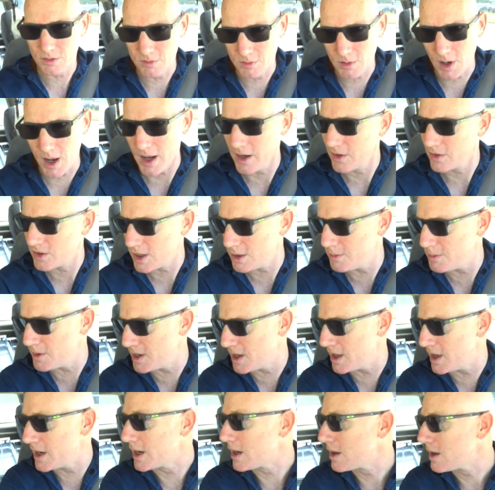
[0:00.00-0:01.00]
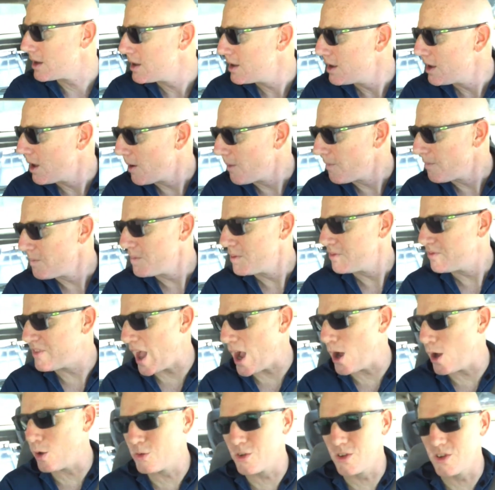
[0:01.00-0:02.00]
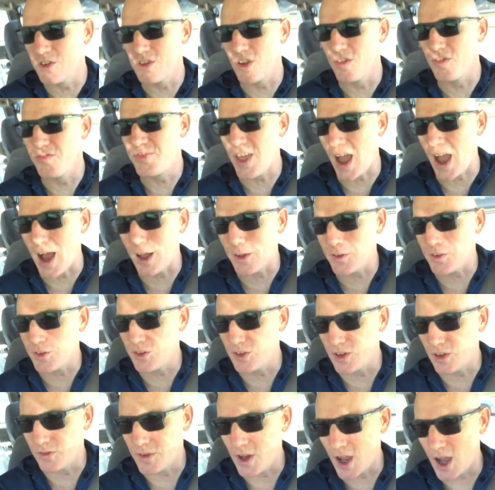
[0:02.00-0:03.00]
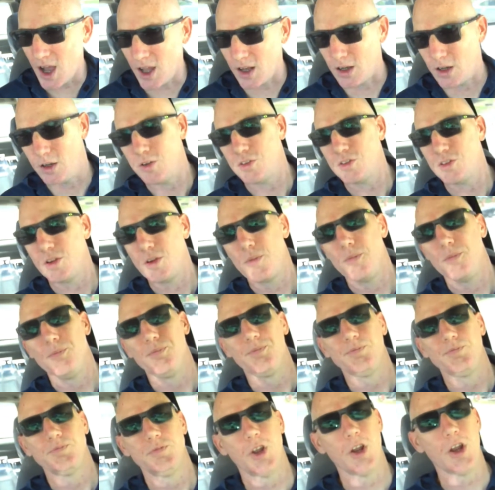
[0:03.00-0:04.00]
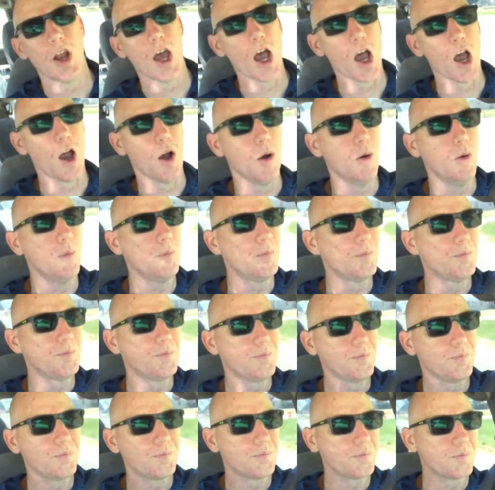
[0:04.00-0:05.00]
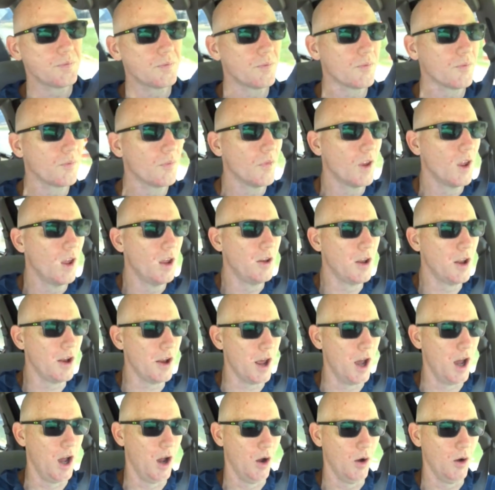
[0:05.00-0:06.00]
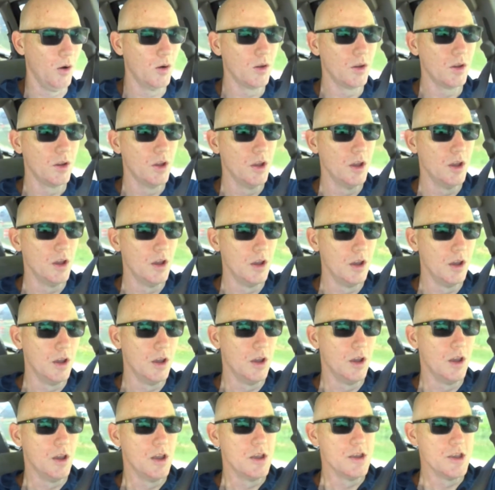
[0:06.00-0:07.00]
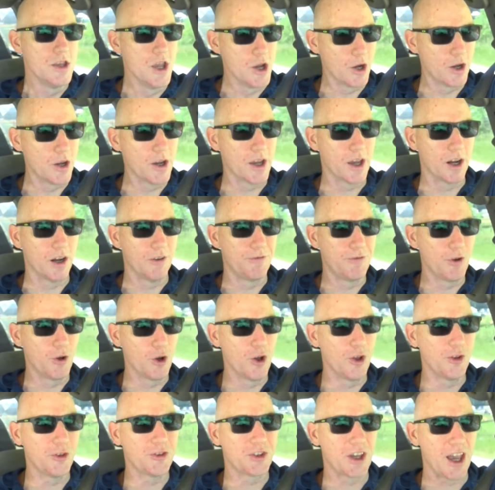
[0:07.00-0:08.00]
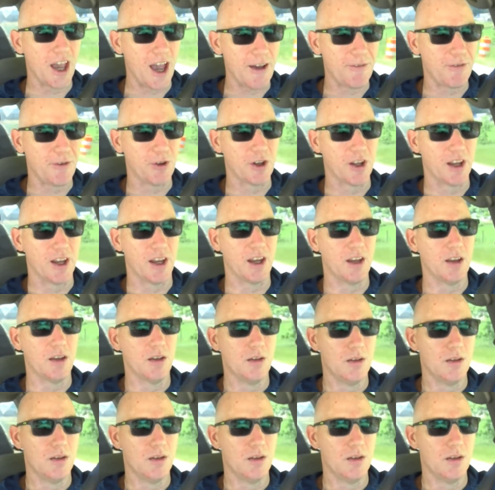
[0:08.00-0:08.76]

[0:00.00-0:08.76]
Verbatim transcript: right? It's gonna be like thousands and thousands of dollars. No, no, no, no. You can get a full scaffolding,